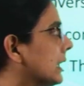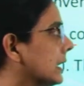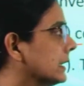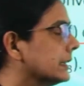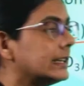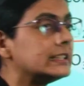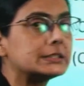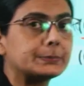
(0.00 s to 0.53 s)

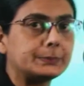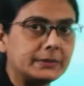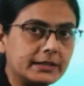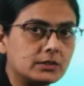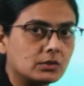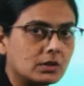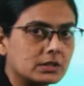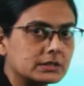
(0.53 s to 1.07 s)
other
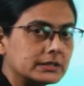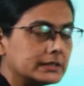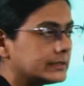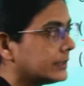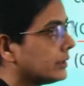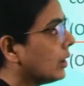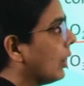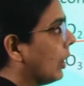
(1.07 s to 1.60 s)
split
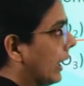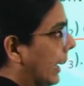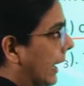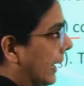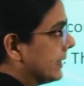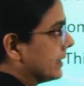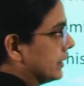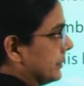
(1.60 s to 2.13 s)
oxygen
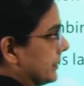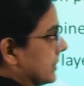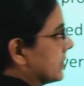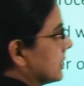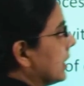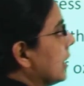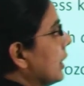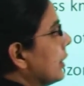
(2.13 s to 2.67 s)

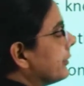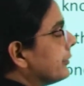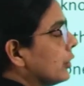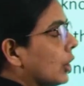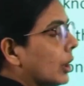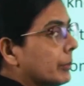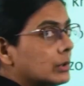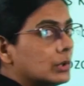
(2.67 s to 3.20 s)
atoms
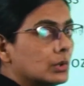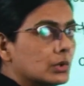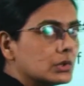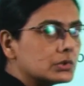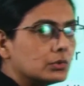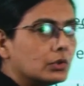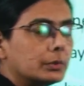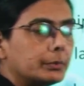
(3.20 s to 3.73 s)
formed
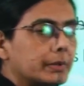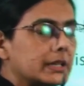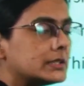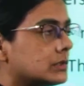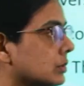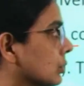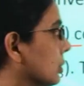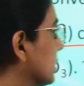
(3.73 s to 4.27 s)
ozone,
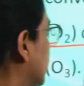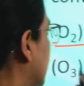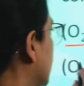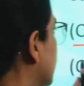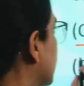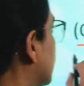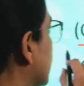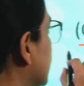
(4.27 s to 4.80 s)
means
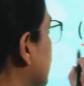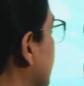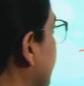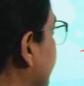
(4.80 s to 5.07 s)
O3. This is the